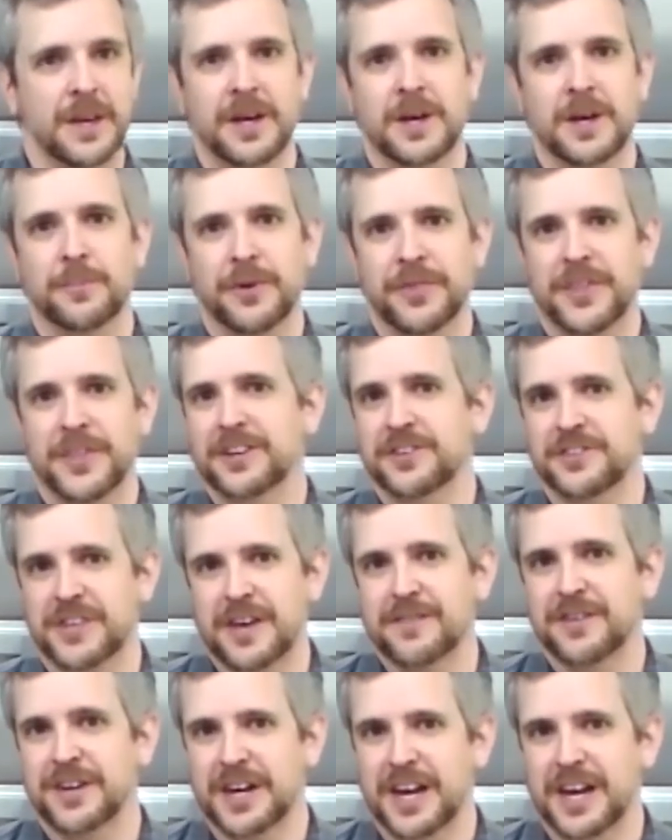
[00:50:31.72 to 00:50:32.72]
But then just
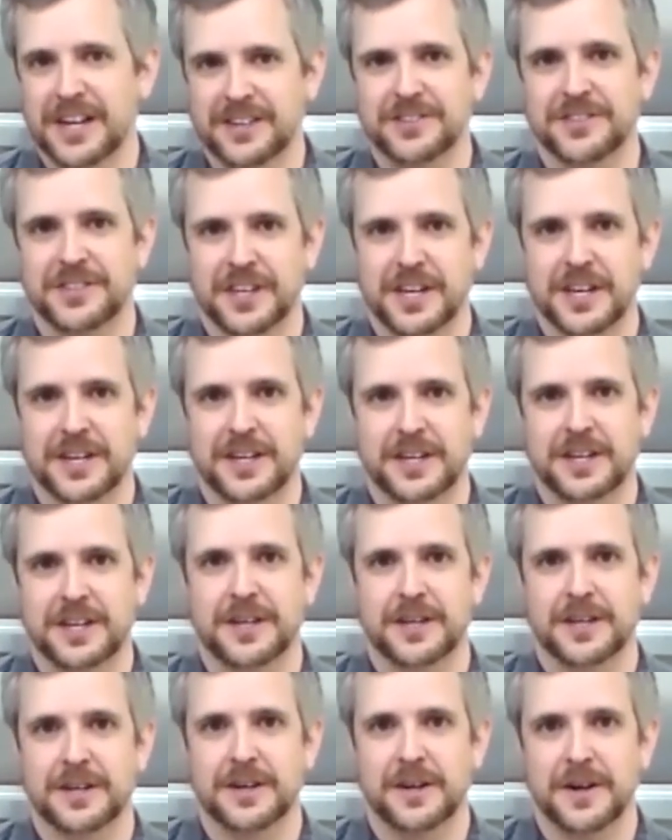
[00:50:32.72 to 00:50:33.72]
having a nonstick,
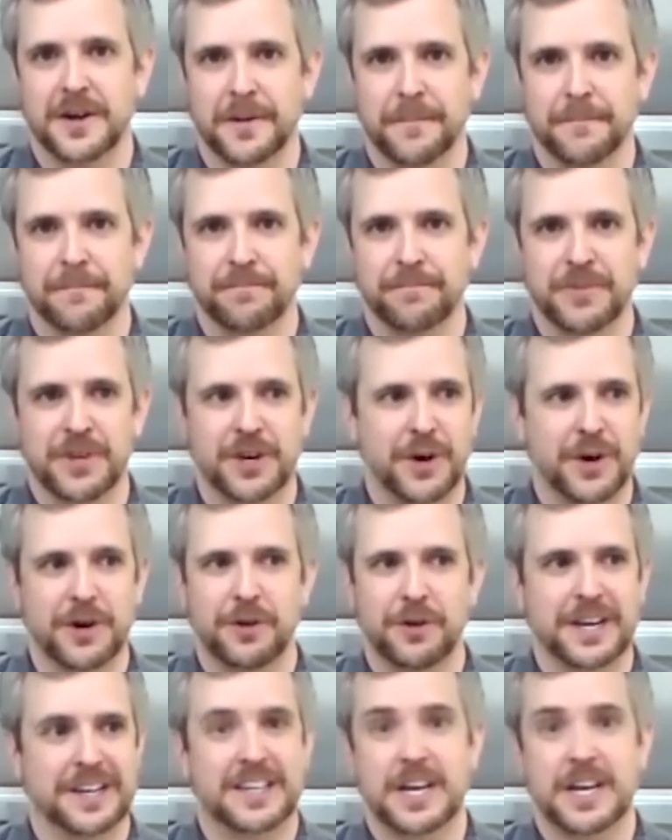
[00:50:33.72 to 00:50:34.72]
I
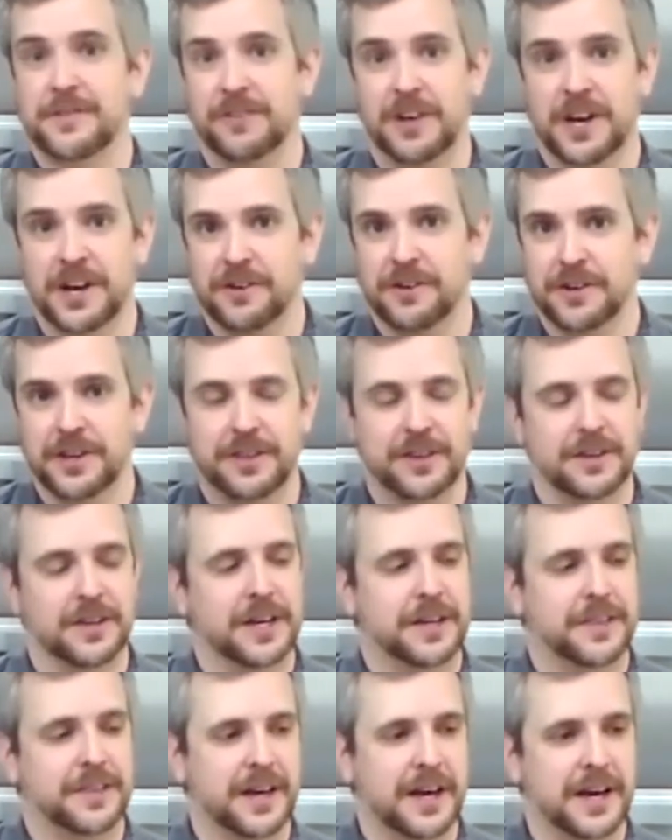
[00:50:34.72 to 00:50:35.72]
don't like Teflon or anything
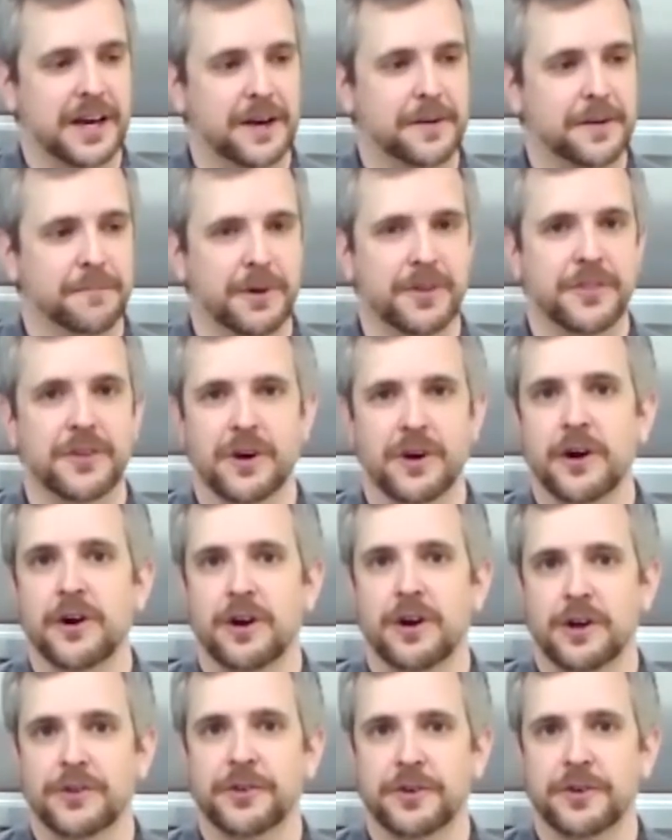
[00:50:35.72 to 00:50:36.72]
like that, but there are
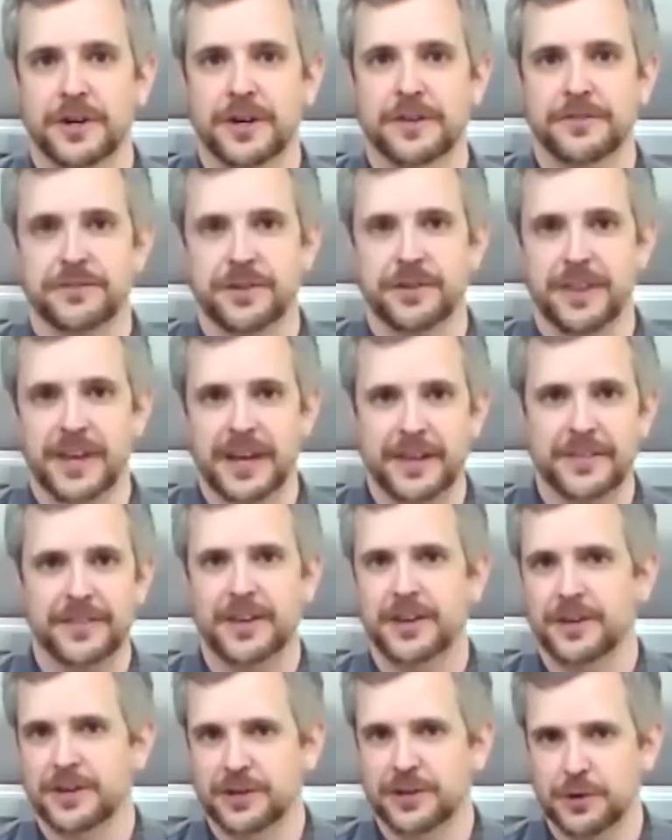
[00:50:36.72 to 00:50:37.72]
alternatives to that
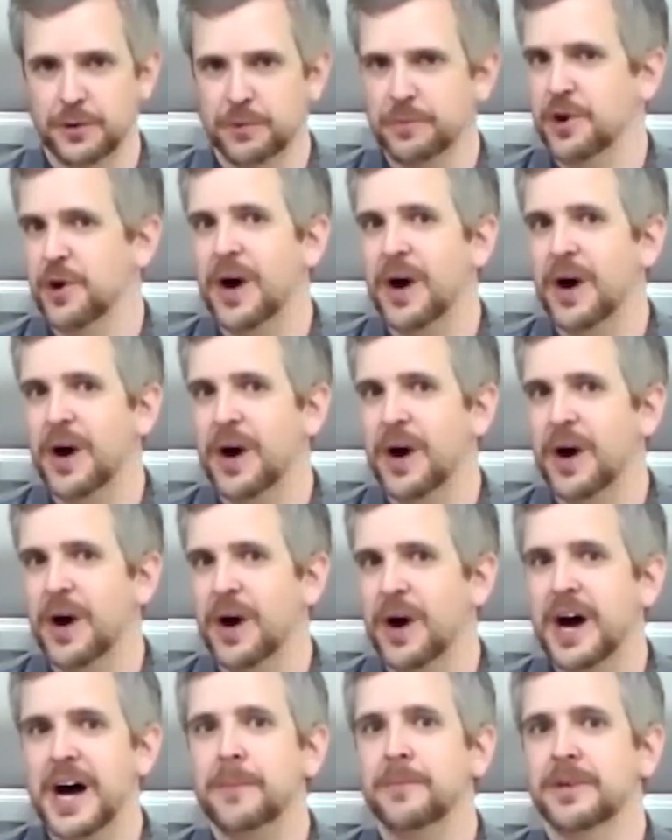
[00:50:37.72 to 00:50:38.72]
you can do,
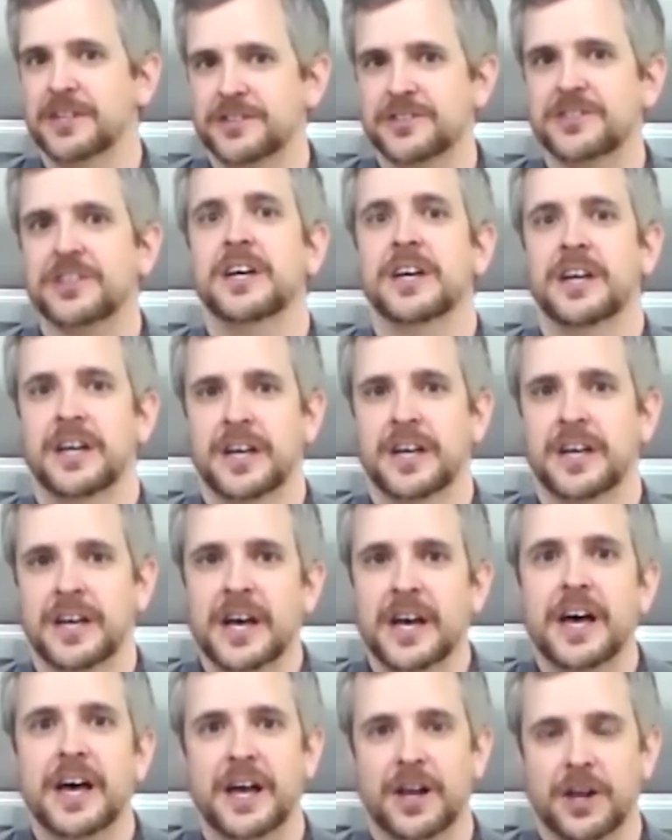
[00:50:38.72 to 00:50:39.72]
omelets
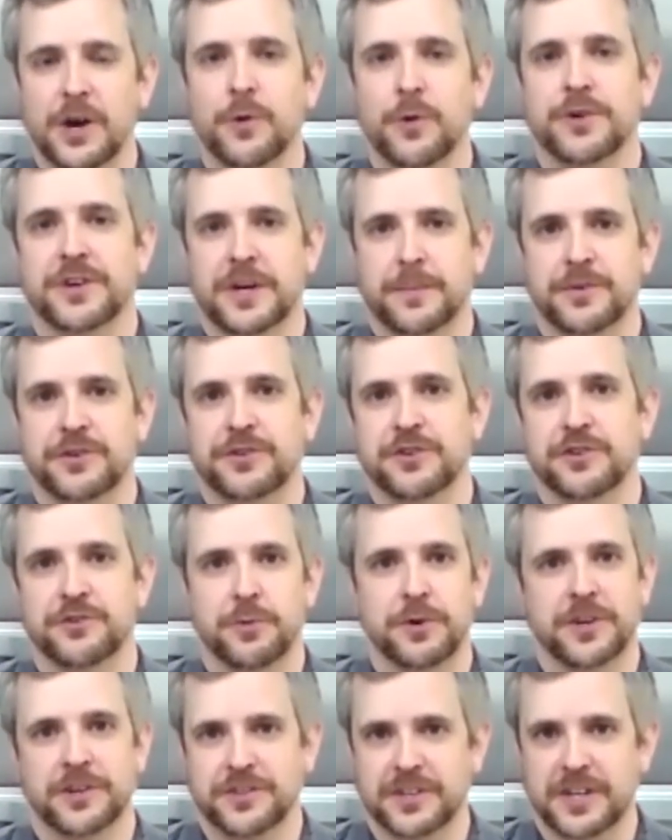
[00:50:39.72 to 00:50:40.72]
at lower temperatures where it
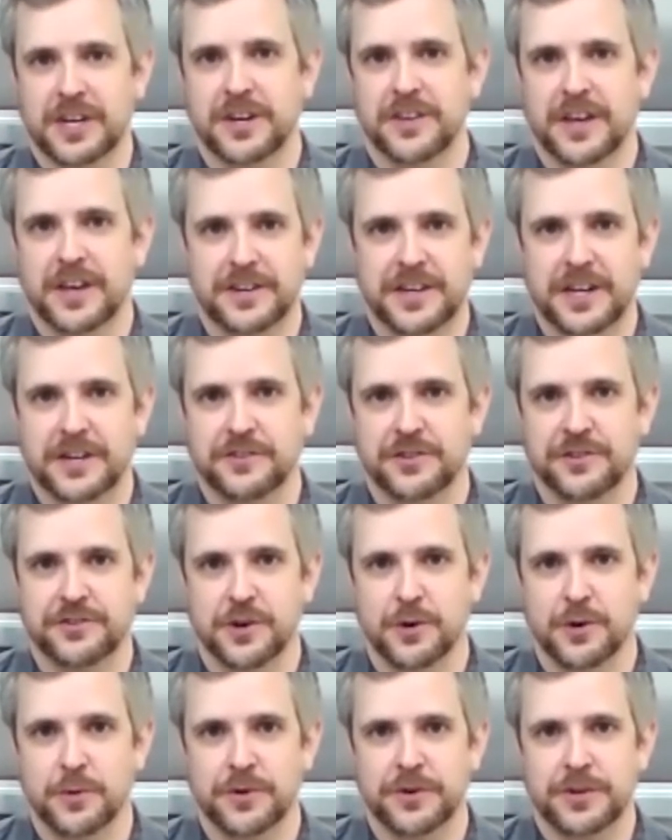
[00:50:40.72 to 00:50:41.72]
doesn't get to that danger
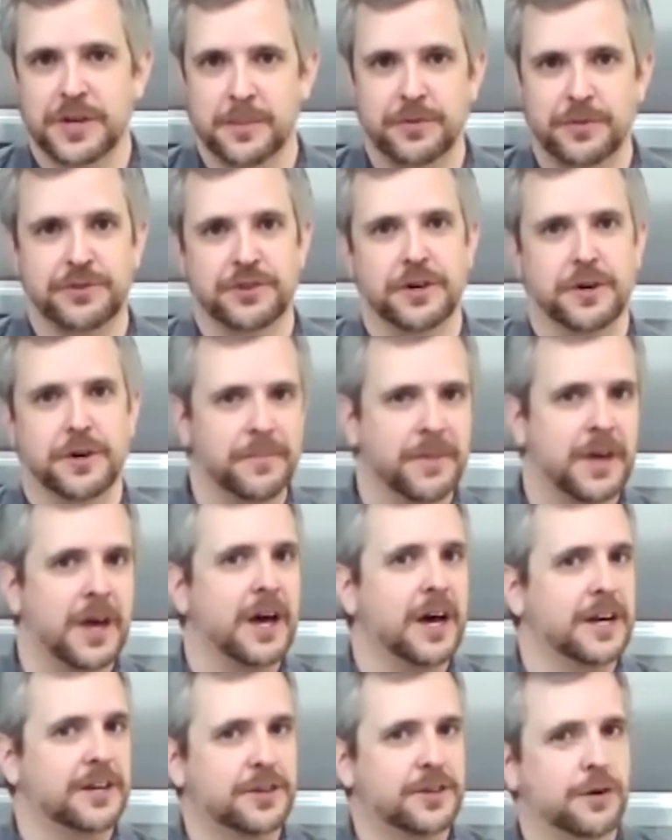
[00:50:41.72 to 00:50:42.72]
zone temperature.
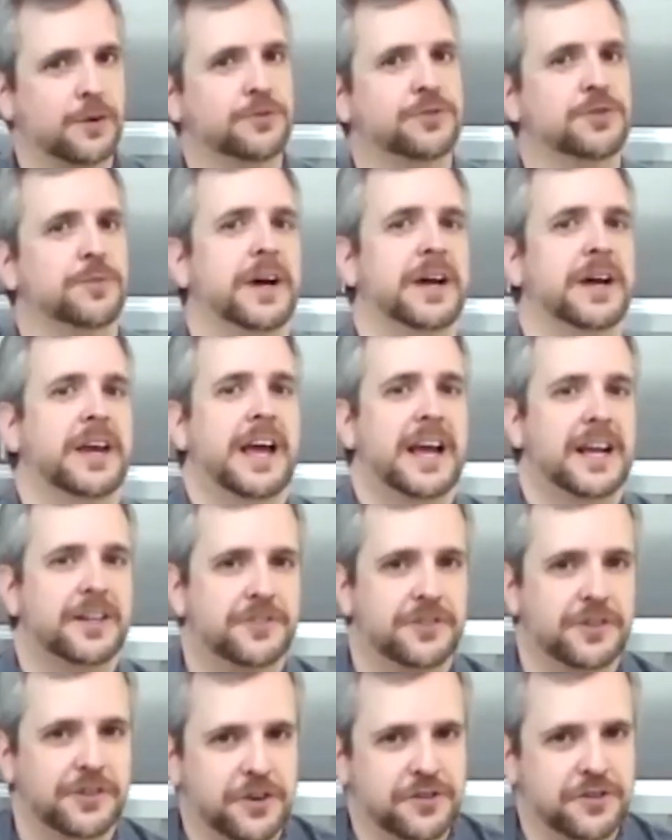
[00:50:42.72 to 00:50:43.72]
I told you my
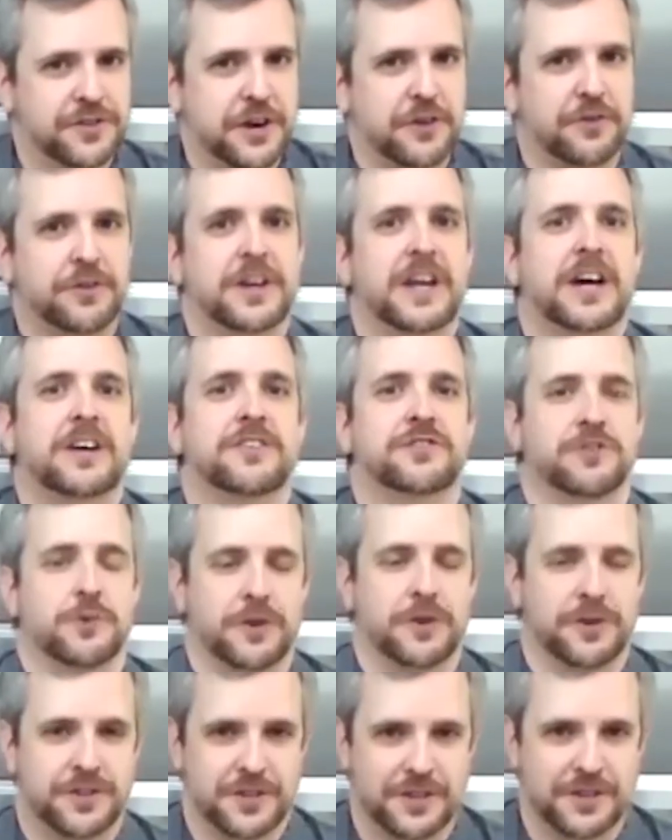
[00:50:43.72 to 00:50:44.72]
answers are generally not
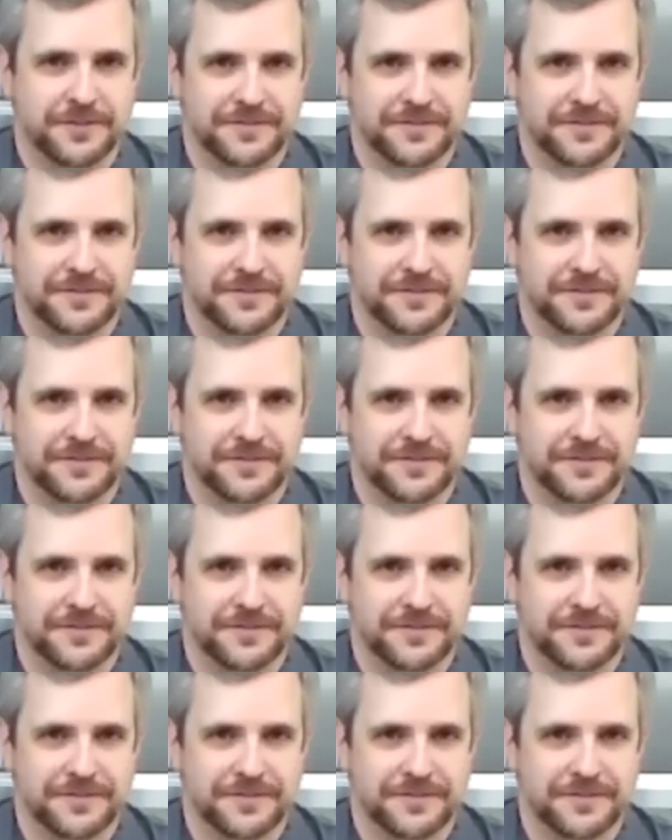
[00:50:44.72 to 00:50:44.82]
short.